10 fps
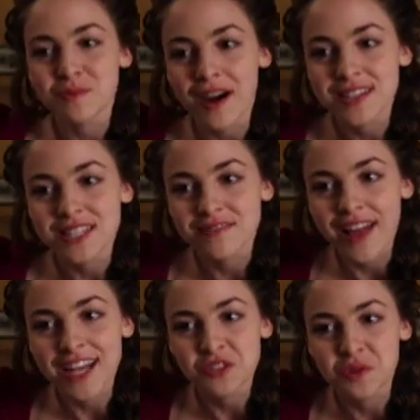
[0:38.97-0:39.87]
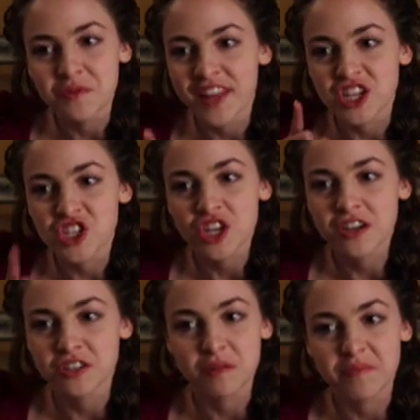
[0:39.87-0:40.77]
Positive last week when that
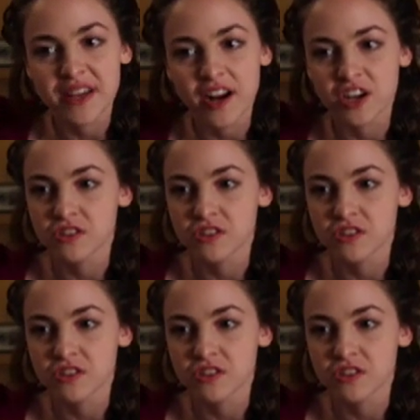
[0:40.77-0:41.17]
shark took a bite out of your